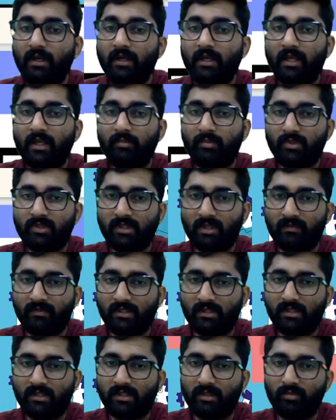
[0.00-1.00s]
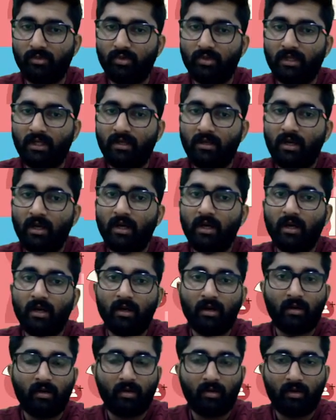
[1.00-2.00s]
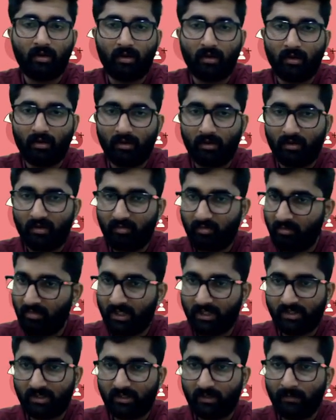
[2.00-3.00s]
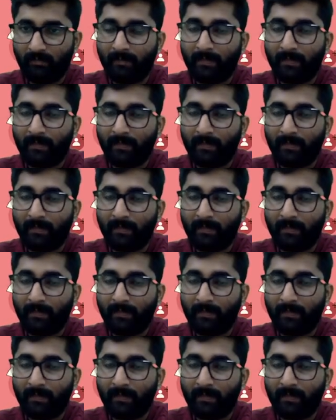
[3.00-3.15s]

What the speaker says: Input service distributor must.